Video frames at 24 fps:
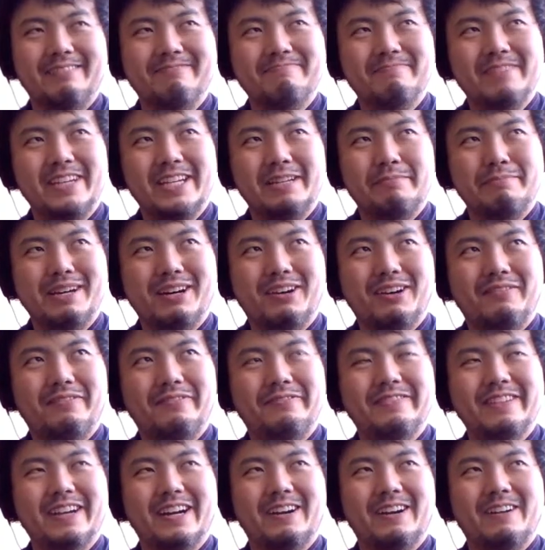in the middle of
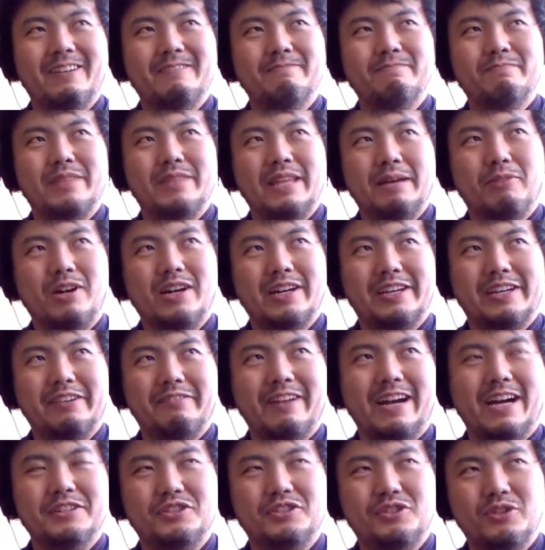them walking
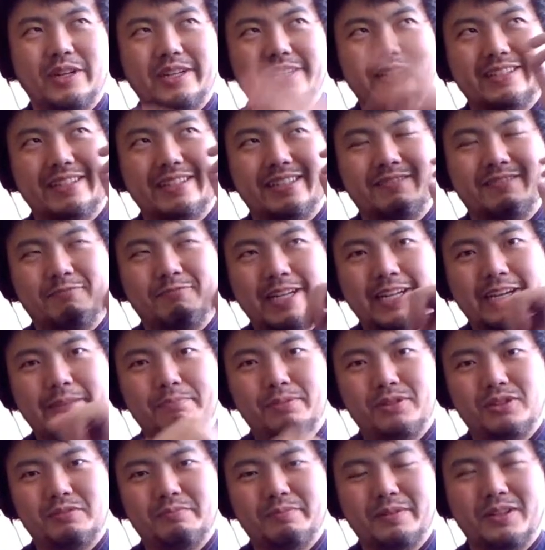around during when they
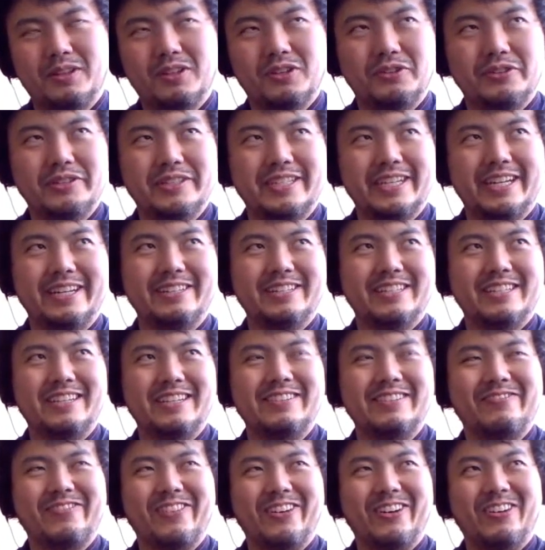blew balloons, and
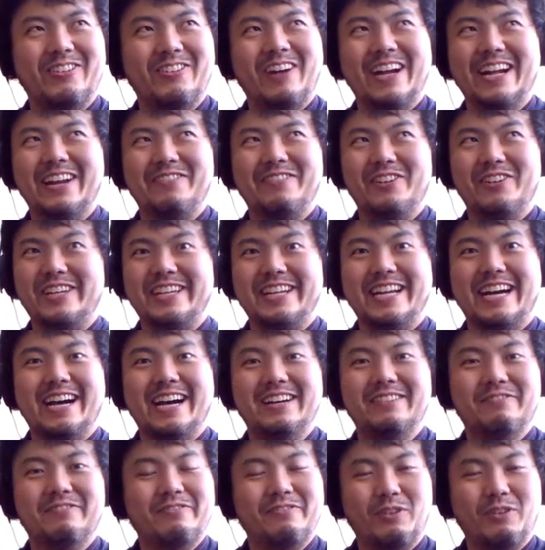for whatever
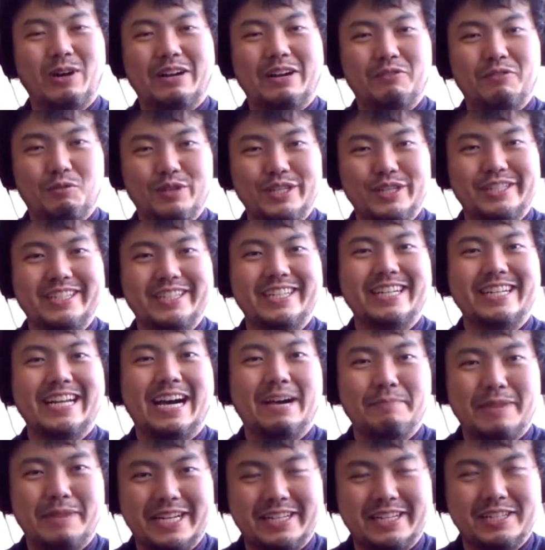reason,
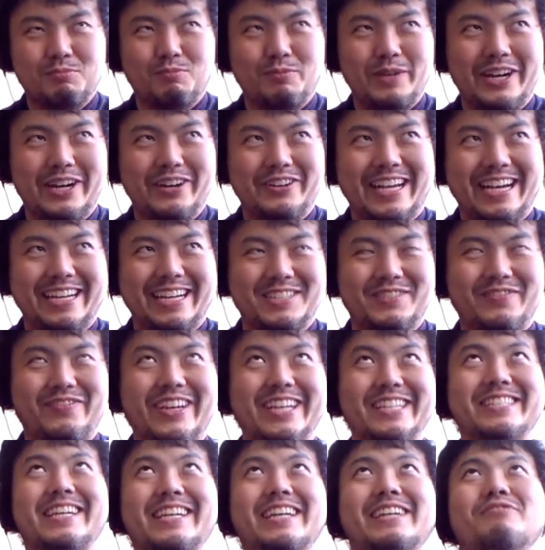Hinata made this weird ass
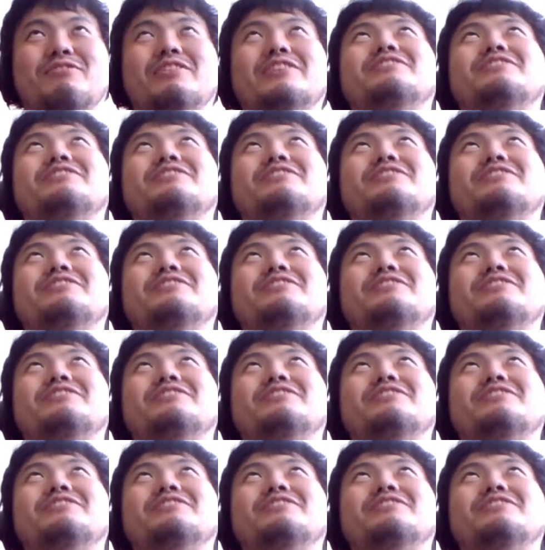face, like where